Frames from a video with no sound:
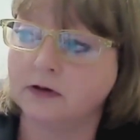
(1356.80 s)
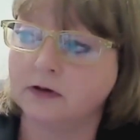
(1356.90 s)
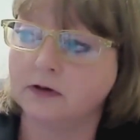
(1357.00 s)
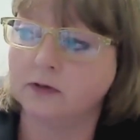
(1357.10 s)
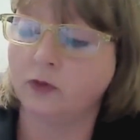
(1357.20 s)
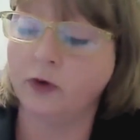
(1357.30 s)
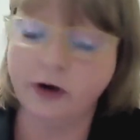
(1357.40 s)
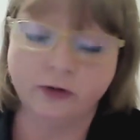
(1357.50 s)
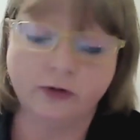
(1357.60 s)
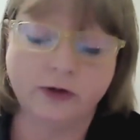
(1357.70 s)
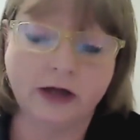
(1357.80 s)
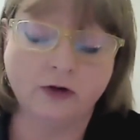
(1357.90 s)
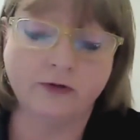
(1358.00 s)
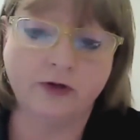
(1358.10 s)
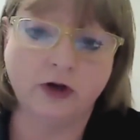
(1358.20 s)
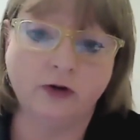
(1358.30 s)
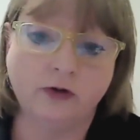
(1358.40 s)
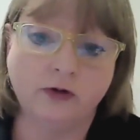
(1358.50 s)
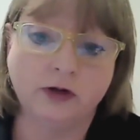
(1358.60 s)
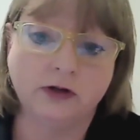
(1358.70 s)
Ruth
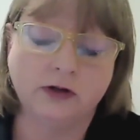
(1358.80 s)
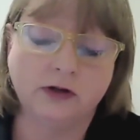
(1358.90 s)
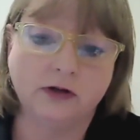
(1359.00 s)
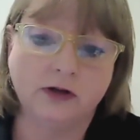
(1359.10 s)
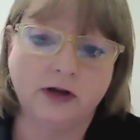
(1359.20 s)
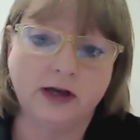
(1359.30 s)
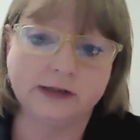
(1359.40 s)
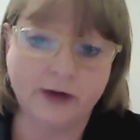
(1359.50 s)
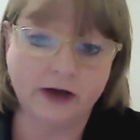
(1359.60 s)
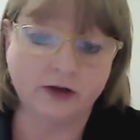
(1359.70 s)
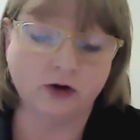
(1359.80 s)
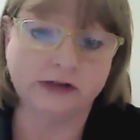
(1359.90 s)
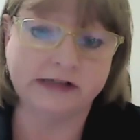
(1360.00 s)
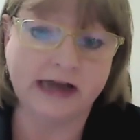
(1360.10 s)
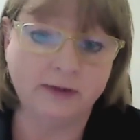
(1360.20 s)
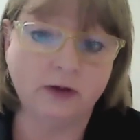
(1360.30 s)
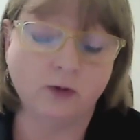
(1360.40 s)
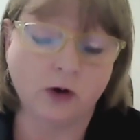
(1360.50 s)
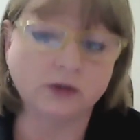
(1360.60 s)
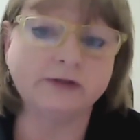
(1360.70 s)
interviewed his mother, Damie
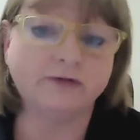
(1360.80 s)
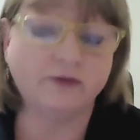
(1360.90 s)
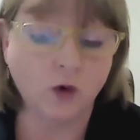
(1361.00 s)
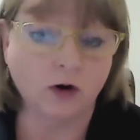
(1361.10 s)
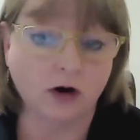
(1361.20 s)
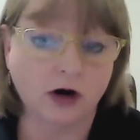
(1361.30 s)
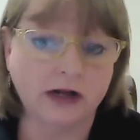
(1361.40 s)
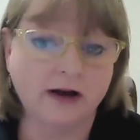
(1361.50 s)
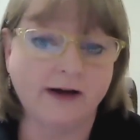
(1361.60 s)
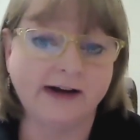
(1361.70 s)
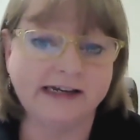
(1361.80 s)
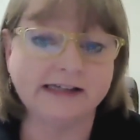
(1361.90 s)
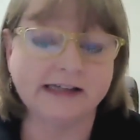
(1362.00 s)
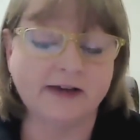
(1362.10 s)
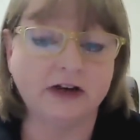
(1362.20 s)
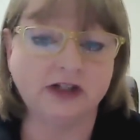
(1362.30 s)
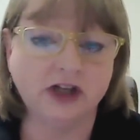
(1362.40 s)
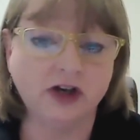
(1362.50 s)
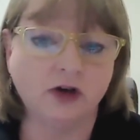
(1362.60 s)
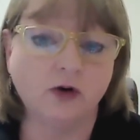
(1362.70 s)
Rowland Ford, in
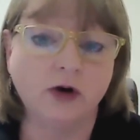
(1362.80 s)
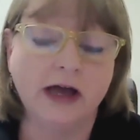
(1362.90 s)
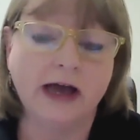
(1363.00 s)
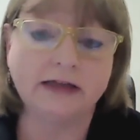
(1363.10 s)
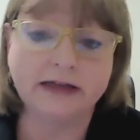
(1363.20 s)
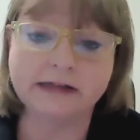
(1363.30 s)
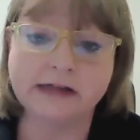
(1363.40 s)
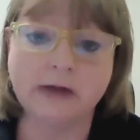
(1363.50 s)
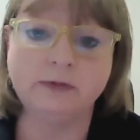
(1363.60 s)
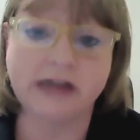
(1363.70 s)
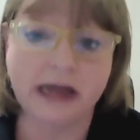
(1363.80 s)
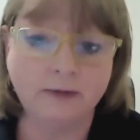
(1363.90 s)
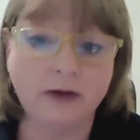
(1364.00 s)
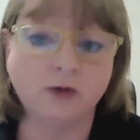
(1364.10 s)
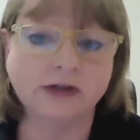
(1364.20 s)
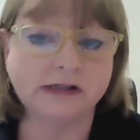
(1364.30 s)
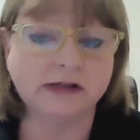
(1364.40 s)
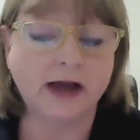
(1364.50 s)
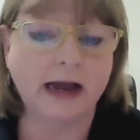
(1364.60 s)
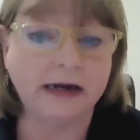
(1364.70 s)
1972. At that time, Damie was
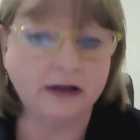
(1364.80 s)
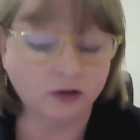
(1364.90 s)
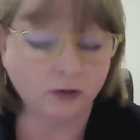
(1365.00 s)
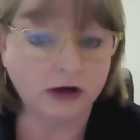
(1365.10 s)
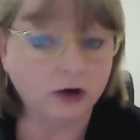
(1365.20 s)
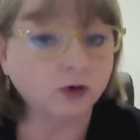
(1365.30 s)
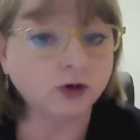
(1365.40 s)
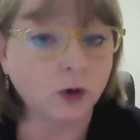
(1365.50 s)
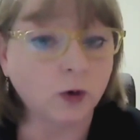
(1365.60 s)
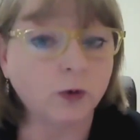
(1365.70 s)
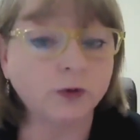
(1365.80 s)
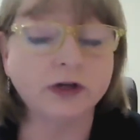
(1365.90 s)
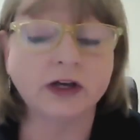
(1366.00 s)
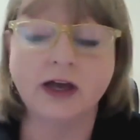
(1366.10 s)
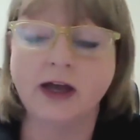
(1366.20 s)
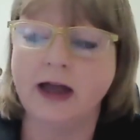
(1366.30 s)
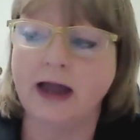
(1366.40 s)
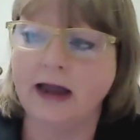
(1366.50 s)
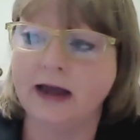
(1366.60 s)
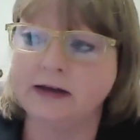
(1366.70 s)
83 years old,
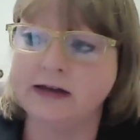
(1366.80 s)
and